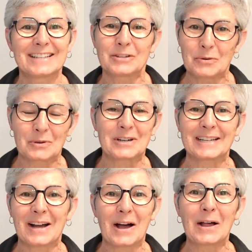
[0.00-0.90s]
Don't
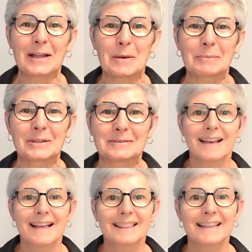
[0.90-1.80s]
worry, I'll help you.
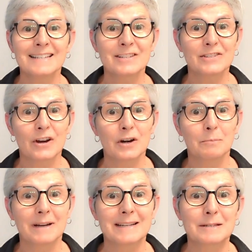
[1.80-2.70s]
Let's start
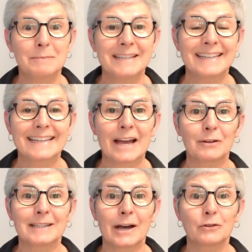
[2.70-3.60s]
by speaking
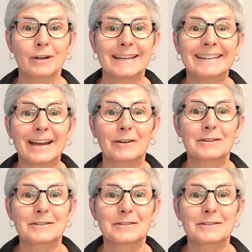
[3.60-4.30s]
out loud right now.